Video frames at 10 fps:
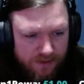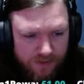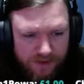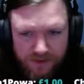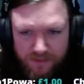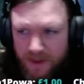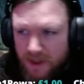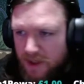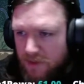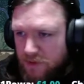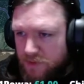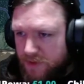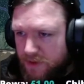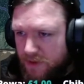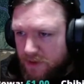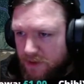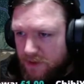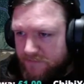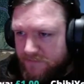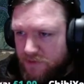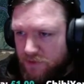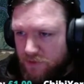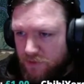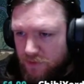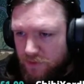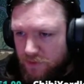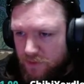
3 too many, which we can then give to...